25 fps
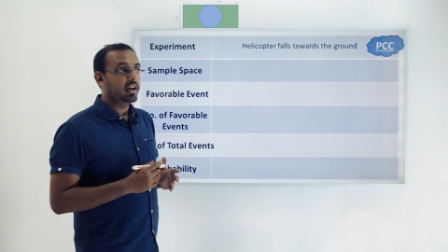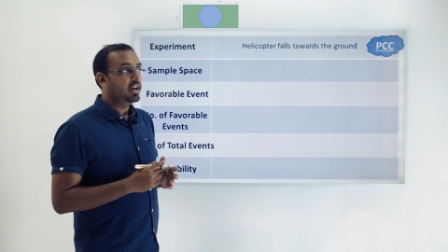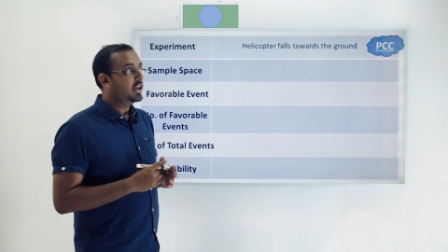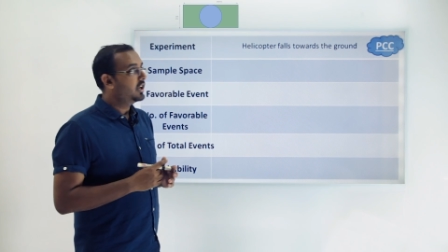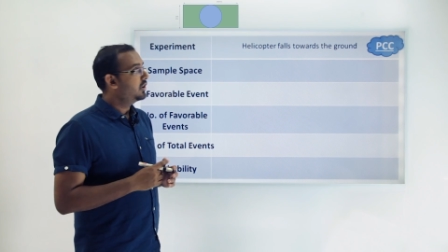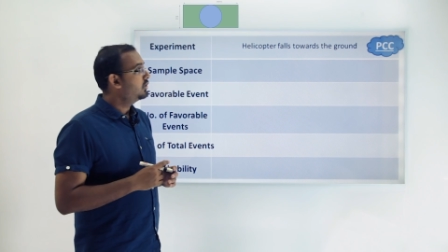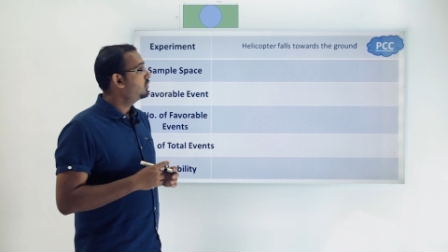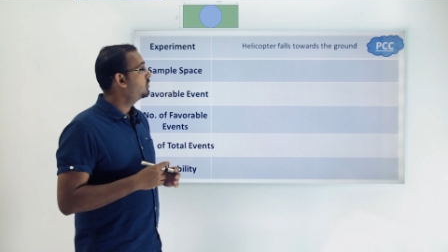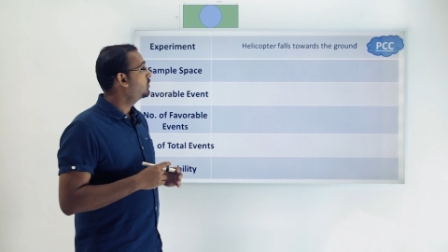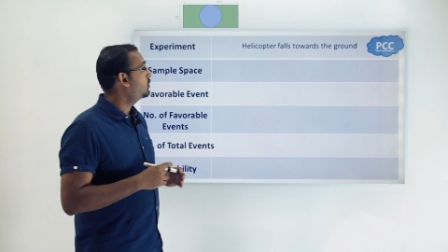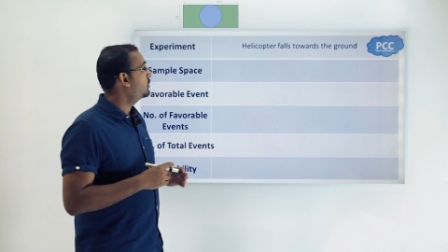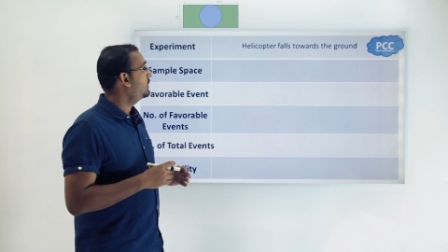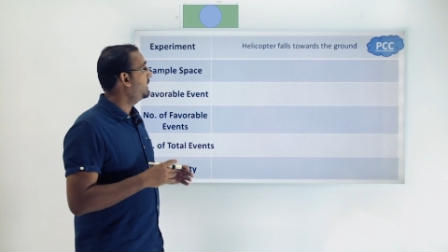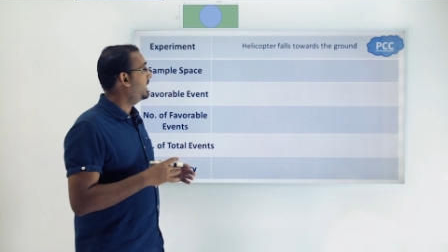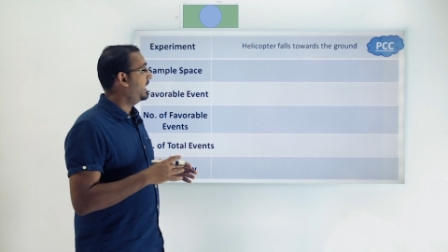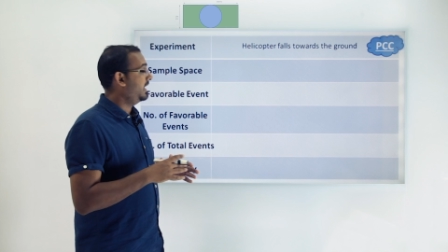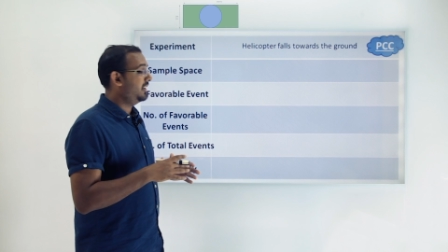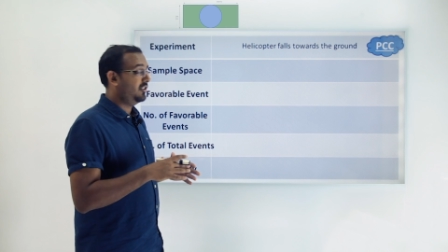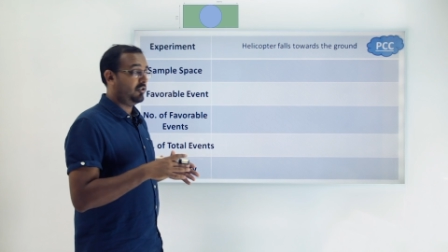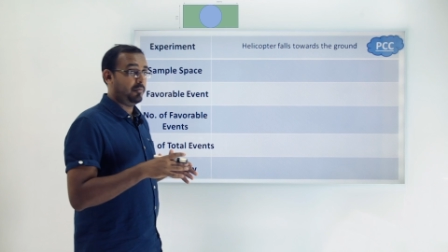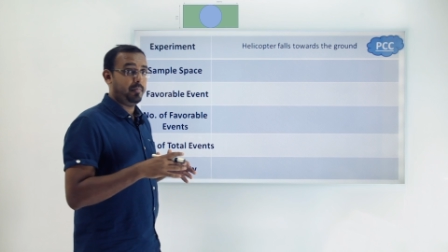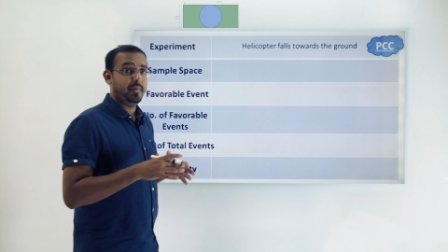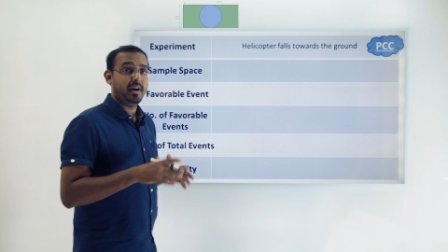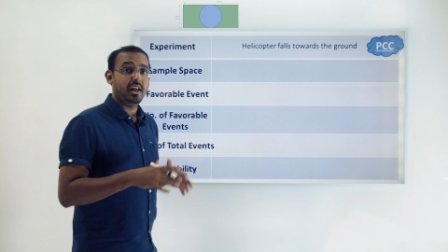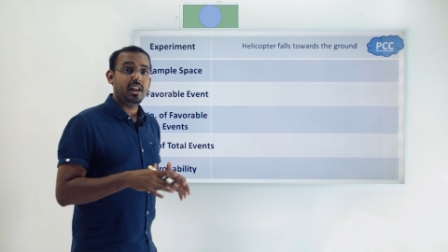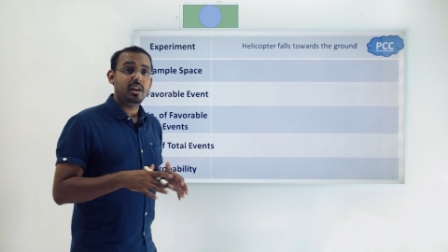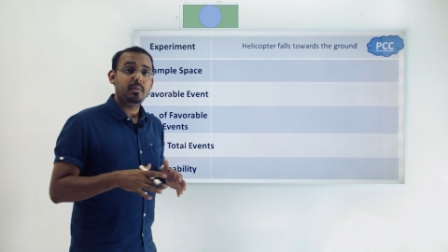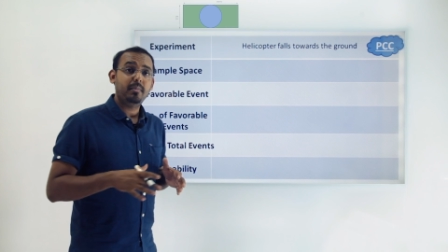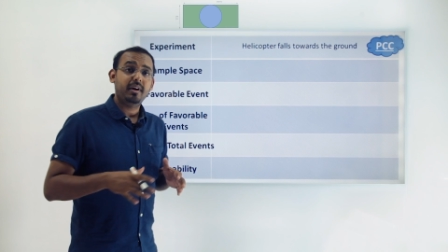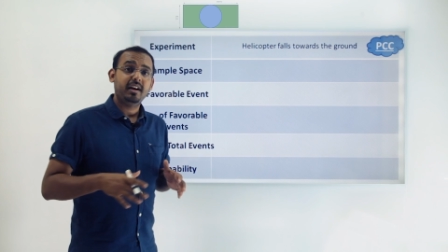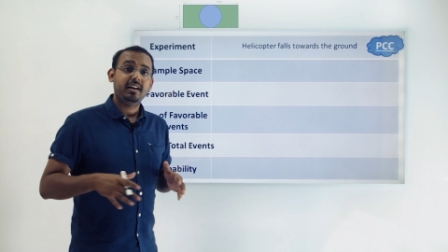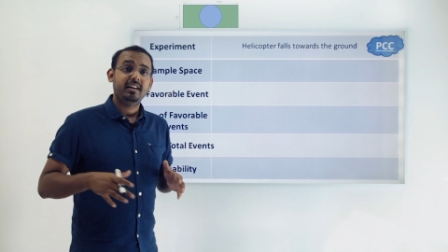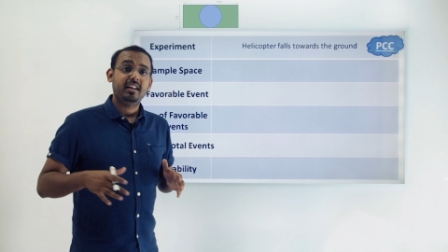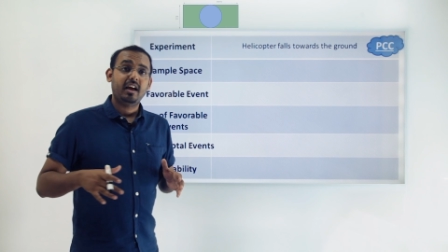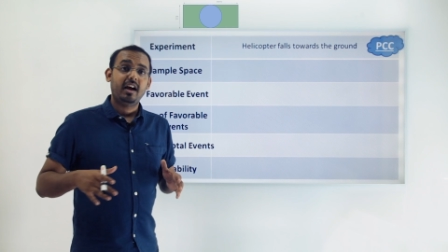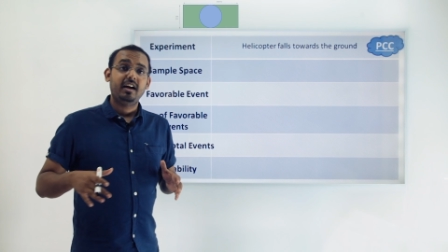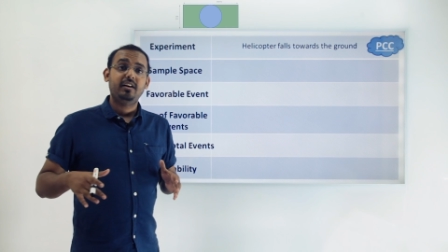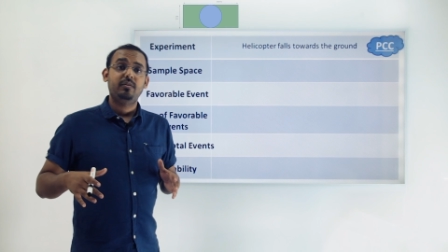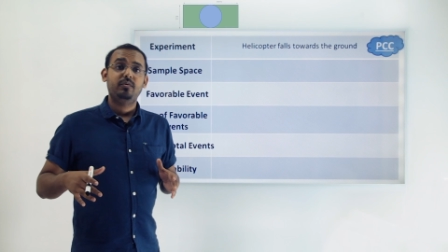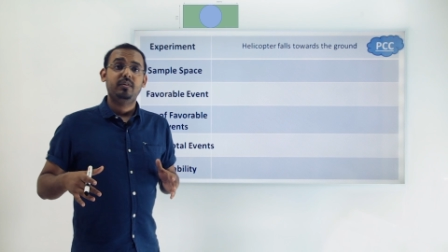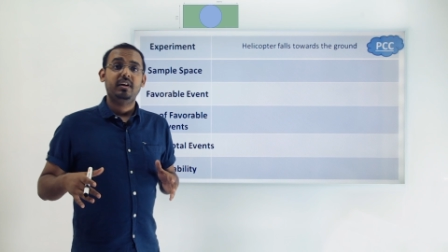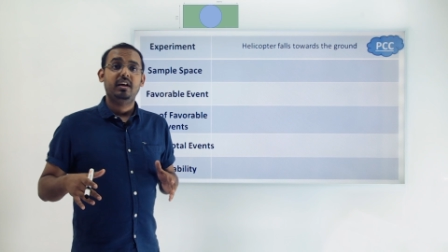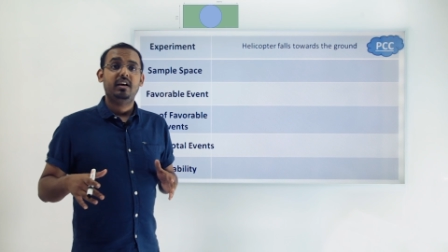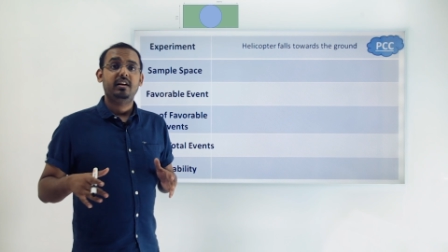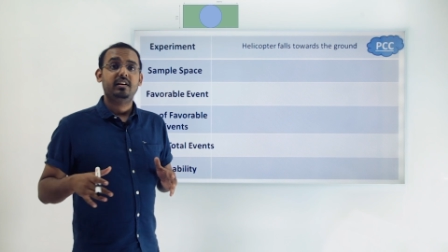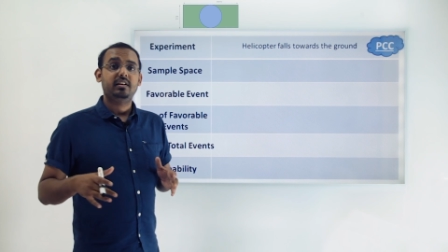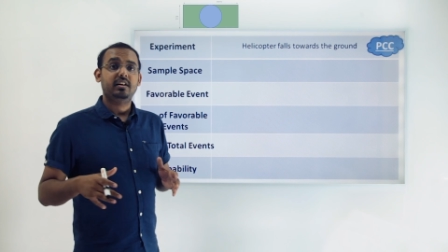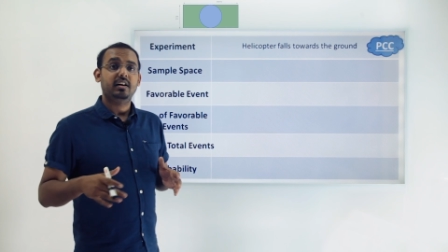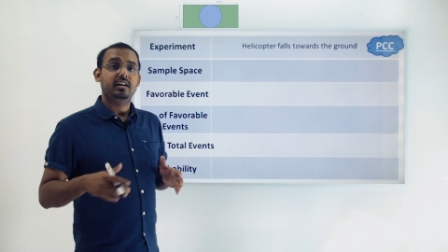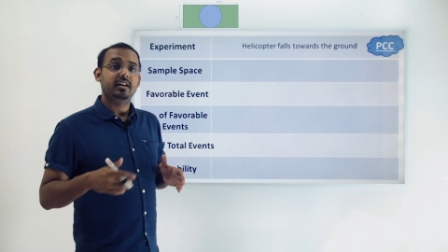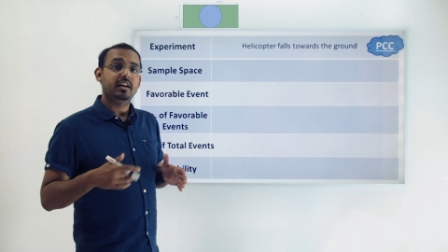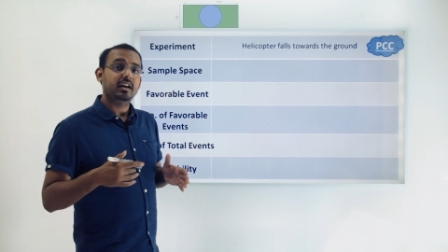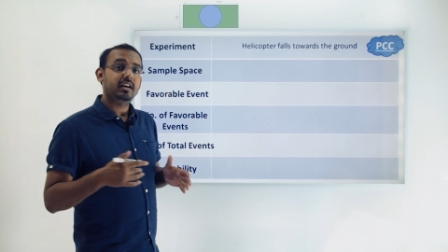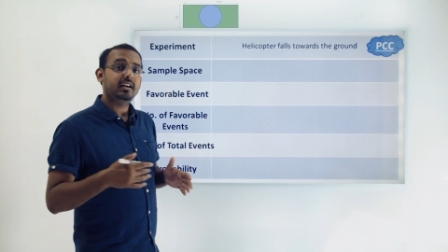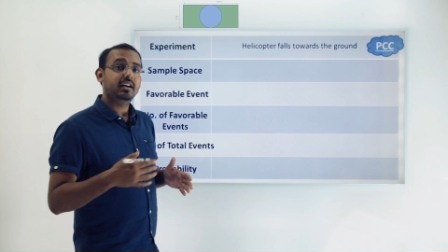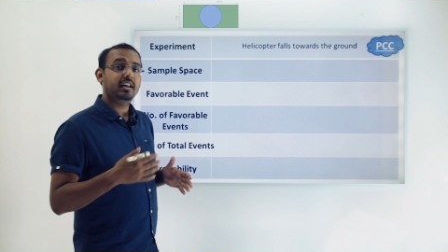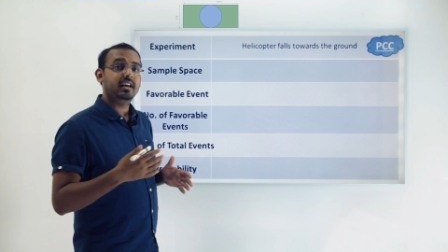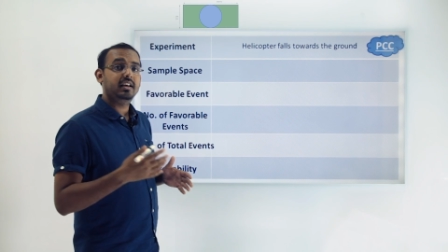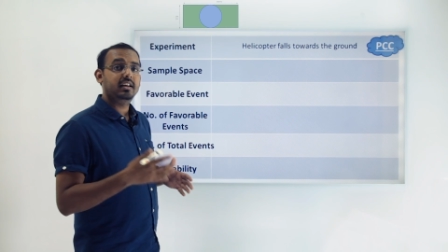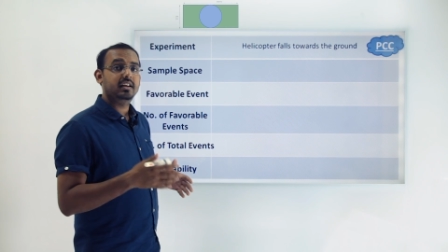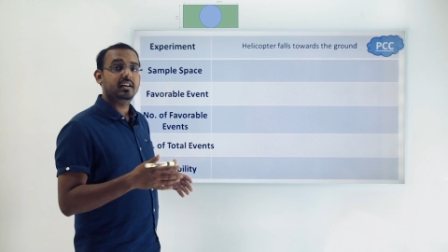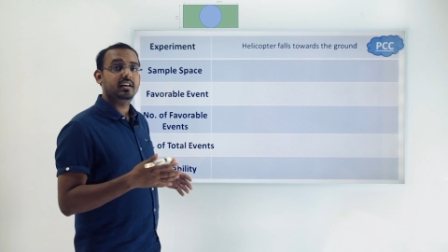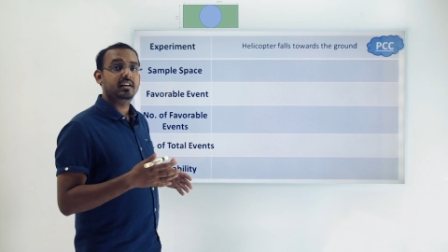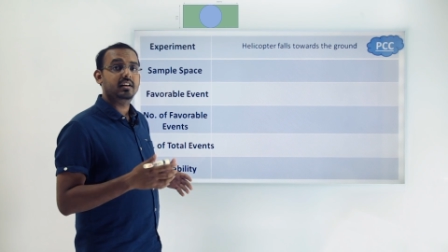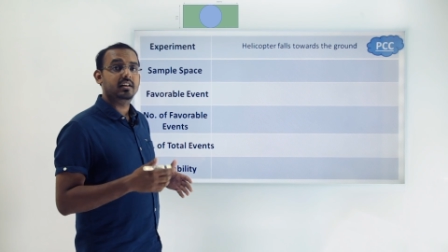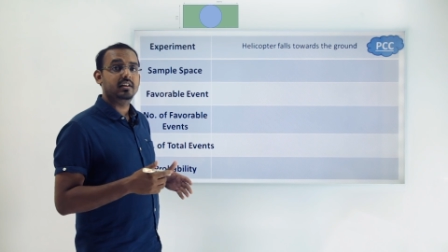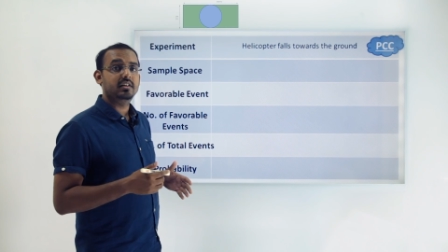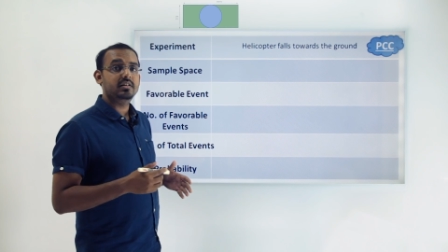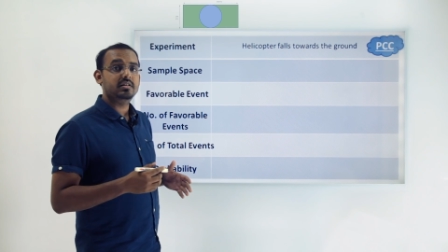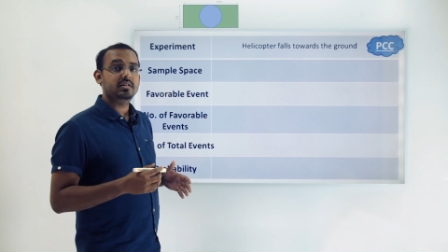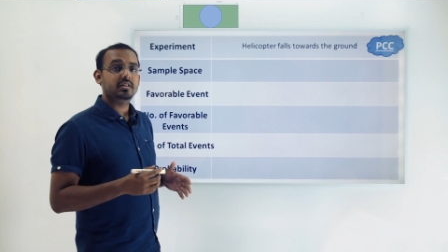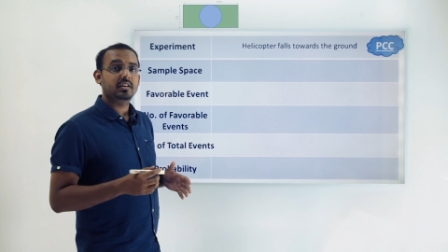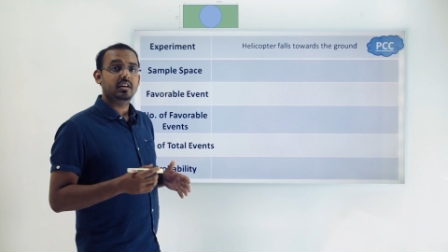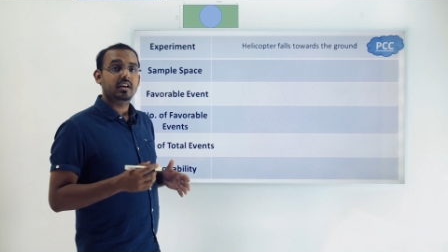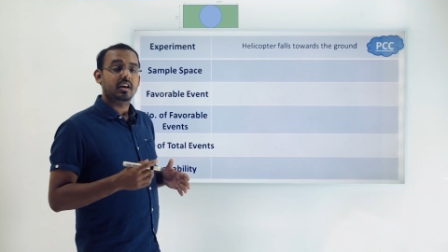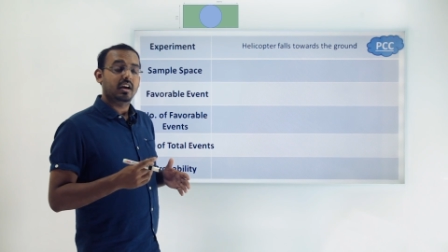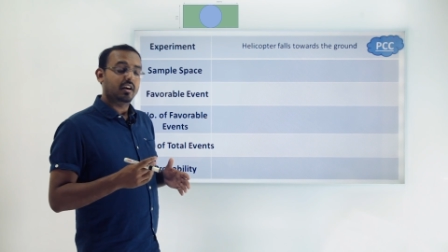So the experiment that we are conducting here is